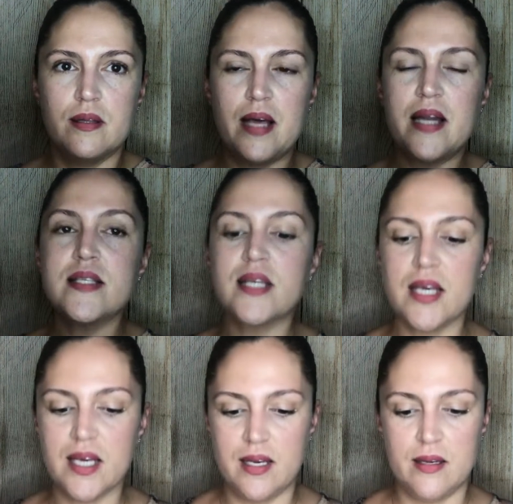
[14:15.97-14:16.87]
That is the
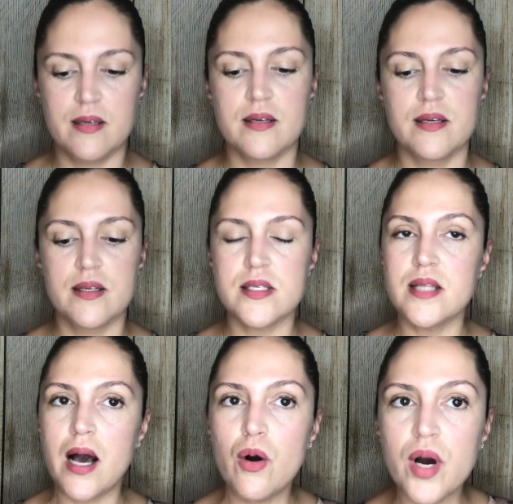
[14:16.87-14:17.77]
key. It's
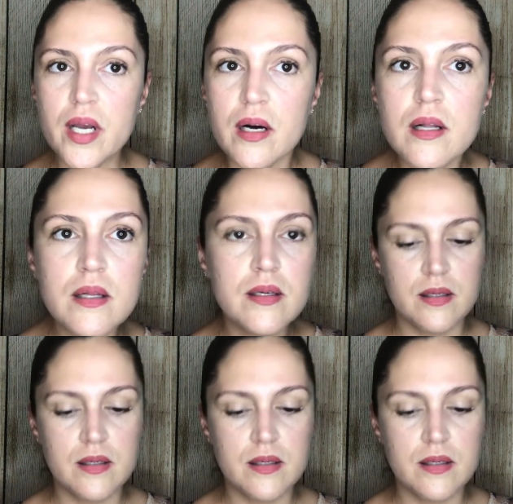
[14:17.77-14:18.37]
not oil.